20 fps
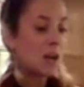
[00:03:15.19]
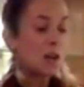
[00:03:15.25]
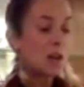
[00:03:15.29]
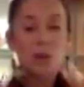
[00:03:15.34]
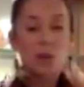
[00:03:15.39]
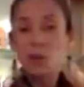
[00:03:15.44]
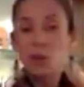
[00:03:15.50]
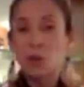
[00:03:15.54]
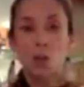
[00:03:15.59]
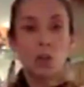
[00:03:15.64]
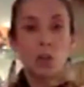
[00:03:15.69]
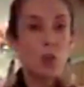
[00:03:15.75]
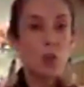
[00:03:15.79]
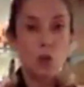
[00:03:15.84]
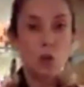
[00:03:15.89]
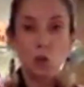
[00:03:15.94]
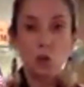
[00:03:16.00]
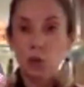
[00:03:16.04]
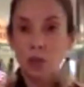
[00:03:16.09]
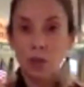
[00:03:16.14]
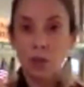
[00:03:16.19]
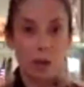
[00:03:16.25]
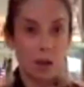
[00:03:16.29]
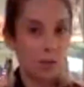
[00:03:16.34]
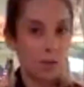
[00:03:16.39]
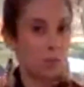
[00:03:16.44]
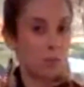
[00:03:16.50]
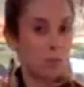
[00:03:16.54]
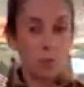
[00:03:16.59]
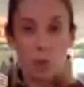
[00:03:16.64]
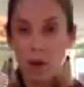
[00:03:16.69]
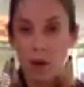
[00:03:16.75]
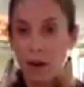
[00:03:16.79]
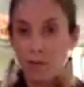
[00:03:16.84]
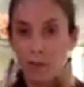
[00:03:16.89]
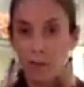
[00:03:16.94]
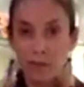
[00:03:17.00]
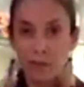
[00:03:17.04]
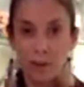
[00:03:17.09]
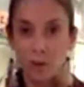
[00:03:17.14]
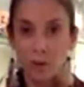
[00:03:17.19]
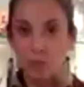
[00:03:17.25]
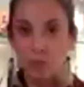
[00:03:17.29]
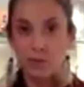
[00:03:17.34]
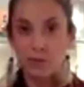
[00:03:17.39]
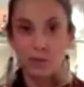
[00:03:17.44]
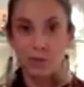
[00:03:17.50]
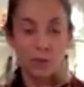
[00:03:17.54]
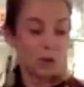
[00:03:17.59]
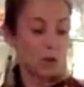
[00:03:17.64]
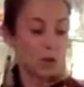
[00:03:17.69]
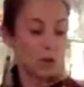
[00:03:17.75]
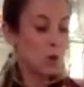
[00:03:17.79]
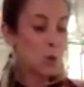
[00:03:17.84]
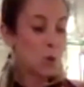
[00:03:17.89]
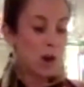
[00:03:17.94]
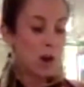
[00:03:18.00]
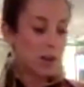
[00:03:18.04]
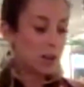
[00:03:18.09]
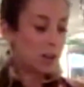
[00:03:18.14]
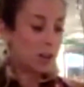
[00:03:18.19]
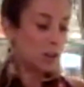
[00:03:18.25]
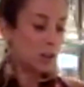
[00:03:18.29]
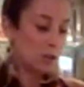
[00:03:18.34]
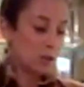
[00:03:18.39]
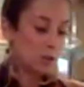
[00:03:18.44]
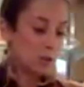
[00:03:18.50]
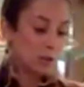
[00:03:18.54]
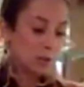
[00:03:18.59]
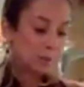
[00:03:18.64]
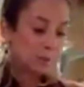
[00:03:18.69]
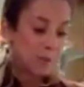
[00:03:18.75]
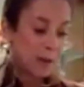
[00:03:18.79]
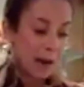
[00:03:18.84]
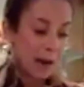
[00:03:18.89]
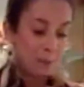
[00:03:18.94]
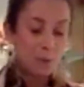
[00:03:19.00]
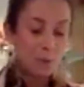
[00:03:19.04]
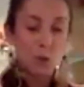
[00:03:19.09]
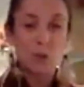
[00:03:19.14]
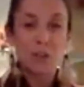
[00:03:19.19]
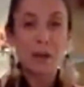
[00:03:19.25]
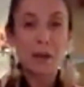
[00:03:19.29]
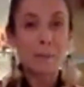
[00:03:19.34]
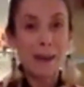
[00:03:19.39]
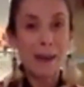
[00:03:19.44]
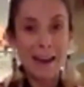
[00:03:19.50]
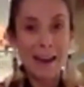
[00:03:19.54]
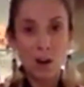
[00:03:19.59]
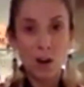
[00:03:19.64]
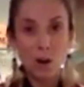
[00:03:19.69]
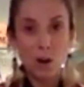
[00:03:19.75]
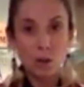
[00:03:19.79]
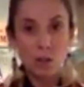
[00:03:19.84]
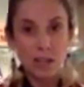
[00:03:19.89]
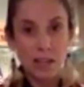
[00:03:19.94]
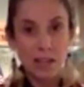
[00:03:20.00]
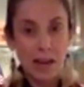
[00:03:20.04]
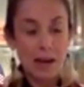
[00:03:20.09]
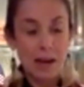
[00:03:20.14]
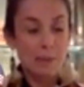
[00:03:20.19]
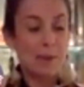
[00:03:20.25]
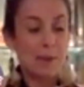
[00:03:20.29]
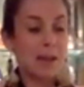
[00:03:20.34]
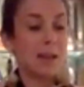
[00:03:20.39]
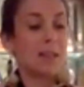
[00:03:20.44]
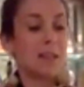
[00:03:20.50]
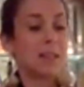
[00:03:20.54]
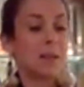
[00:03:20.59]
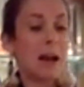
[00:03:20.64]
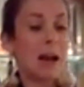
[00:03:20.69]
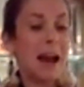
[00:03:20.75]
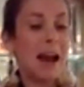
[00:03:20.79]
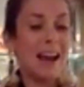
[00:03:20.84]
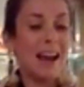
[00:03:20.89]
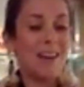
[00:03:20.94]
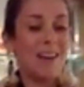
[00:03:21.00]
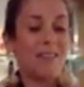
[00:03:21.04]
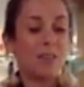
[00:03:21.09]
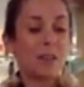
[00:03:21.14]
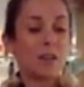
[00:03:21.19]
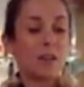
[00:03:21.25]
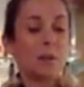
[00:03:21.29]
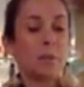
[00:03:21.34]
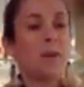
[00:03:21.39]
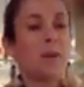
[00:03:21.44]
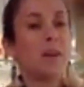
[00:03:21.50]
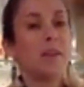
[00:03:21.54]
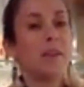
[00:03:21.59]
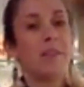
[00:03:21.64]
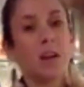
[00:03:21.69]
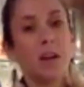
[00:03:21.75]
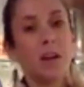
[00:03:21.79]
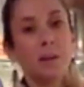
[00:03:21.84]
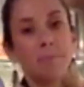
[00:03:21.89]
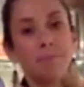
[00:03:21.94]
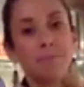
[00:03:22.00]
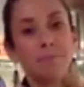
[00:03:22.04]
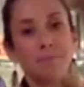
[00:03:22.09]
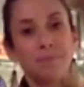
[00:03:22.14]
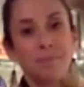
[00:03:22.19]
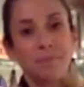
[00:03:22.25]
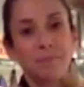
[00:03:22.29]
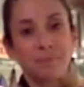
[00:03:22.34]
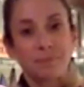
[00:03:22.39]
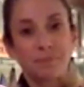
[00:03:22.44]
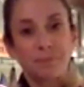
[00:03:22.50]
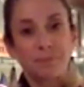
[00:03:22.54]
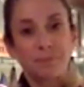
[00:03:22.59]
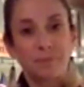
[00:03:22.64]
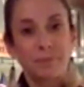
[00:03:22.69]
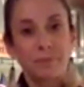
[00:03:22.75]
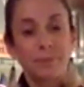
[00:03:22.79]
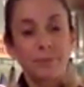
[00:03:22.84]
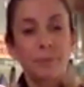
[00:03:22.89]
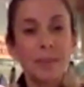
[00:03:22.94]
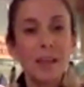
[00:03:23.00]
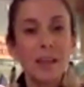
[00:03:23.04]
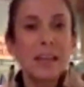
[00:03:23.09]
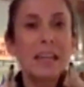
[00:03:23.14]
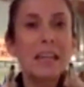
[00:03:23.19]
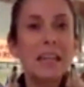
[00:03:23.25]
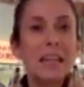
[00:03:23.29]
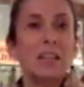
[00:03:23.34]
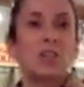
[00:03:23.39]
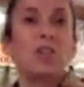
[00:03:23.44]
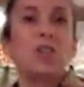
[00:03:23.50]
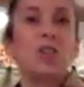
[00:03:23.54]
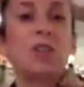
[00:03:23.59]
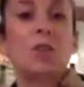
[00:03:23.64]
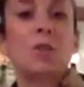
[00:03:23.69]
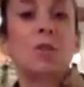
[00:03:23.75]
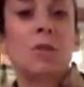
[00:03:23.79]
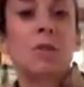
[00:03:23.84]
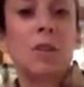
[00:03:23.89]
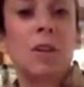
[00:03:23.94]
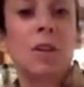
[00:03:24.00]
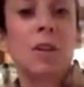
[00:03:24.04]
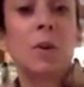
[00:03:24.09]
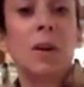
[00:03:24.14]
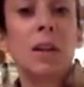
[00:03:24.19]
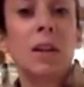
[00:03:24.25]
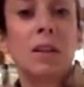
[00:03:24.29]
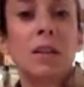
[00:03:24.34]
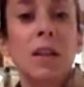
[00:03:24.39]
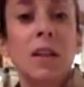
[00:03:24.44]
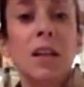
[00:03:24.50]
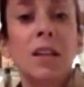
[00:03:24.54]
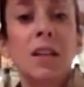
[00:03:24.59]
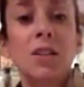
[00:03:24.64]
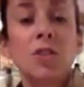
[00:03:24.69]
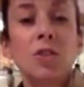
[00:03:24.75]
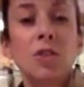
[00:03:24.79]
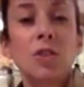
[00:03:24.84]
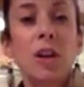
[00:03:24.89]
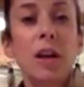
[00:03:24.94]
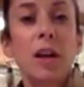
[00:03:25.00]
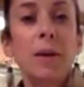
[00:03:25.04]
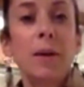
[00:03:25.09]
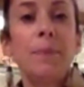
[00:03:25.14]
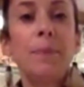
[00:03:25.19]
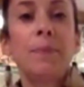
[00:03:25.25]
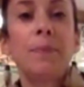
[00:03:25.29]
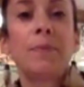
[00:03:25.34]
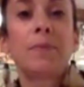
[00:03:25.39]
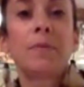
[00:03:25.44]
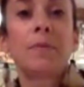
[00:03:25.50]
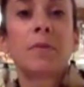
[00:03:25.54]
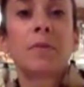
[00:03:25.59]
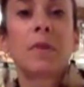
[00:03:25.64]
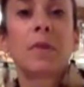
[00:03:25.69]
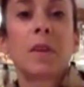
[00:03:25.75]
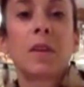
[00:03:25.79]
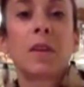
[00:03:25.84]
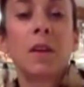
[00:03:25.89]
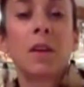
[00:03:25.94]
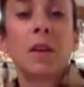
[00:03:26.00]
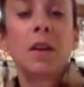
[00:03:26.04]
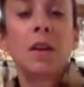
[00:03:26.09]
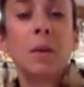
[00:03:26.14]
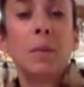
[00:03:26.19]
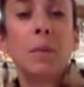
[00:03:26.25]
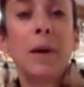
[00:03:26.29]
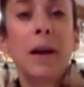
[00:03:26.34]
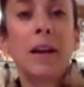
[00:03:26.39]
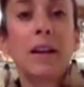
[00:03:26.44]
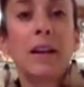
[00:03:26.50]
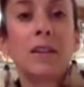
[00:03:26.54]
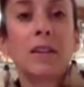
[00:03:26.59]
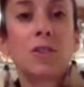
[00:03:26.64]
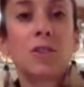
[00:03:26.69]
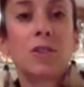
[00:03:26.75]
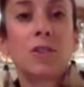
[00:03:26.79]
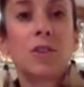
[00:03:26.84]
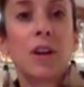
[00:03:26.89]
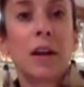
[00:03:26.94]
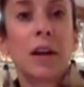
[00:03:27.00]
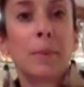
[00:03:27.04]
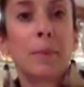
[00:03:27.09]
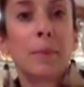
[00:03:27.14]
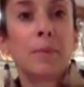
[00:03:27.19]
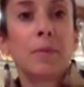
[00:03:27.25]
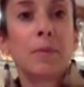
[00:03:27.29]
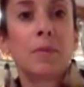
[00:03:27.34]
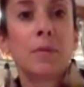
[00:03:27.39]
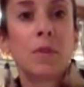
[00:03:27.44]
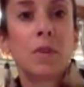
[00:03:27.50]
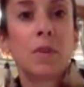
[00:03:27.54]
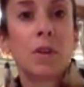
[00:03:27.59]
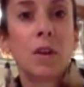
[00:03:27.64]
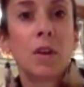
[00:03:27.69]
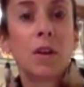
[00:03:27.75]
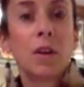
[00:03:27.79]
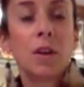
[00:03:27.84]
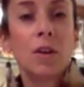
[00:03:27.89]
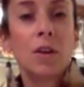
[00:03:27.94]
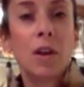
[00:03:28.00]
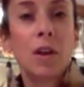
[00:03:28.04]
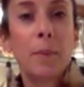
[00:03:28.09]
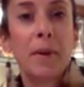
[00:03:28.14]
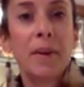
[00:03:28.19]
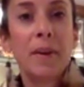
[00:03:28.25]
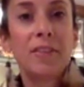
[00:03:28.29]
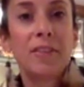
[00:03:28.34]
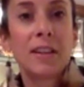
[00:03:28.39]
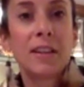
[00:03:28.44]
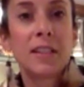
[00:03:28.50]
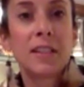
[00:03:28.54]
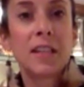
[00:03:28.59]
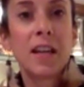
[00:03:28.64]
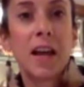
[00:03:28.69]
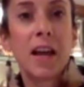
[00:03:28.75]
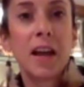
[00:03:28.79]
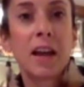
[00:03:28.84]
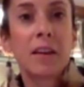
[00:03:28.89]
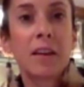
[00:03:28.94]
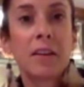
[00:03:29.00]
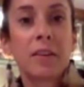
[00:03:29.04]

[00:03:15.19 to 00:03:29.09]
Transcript: you can use whatever frozen fruit you want to use. I'm using mango today because I have a little bit of an issue. You know what? Instagram, goodbye, Instagram. You're not my friend today.